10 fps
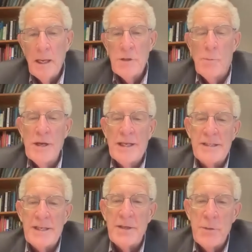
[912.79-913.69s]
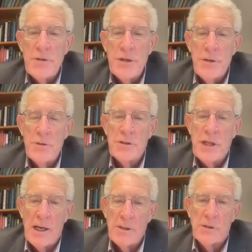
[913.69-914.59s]
So we continue to use
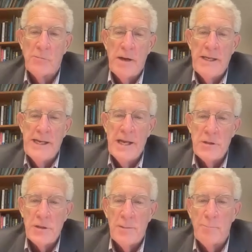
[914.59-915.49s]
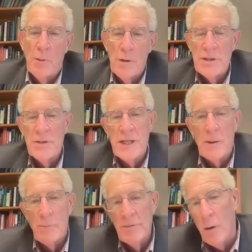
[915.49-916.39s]
toxic radiation and poisons
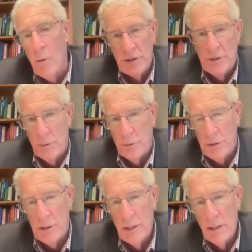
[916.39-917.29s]
that we've always used.